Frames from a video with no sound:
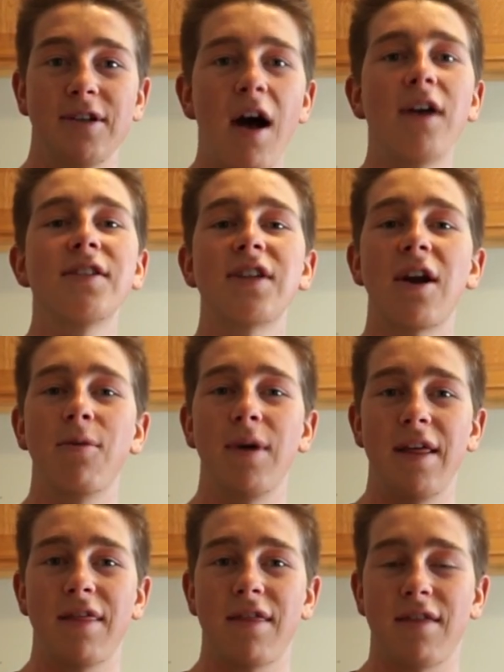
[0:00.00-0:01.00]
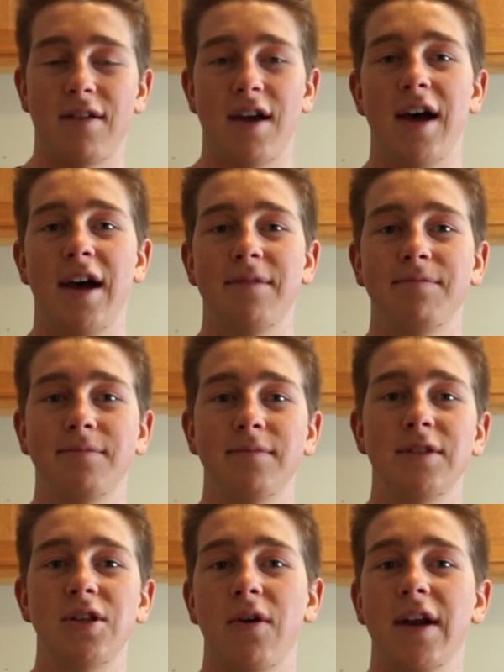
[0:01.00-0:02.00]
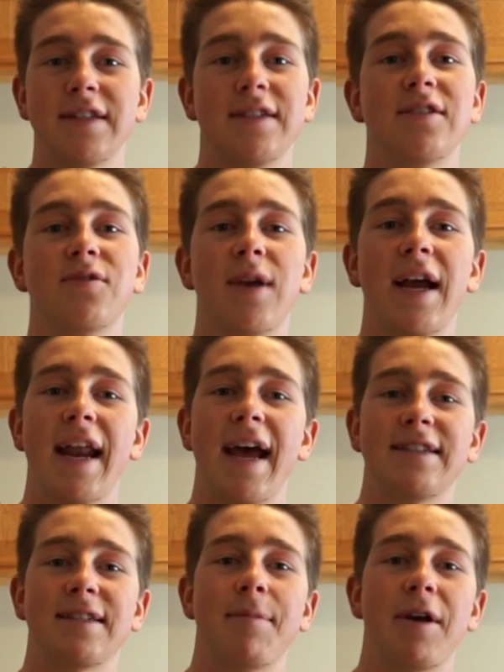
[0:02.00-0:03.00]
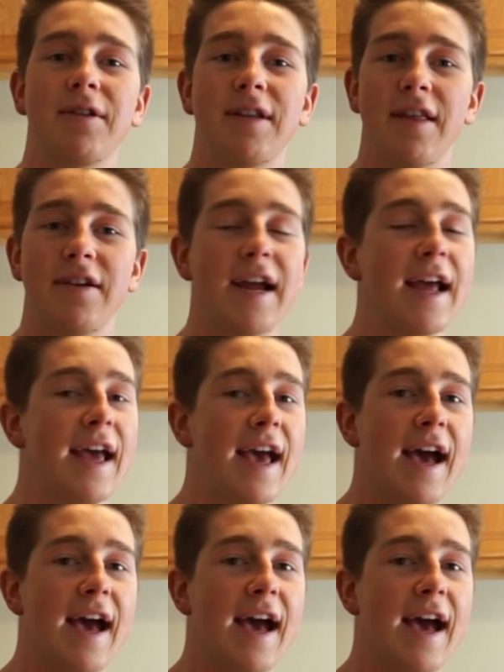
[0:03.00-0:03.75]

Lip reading: I'll start with donuts. This is what I got asked about the other day.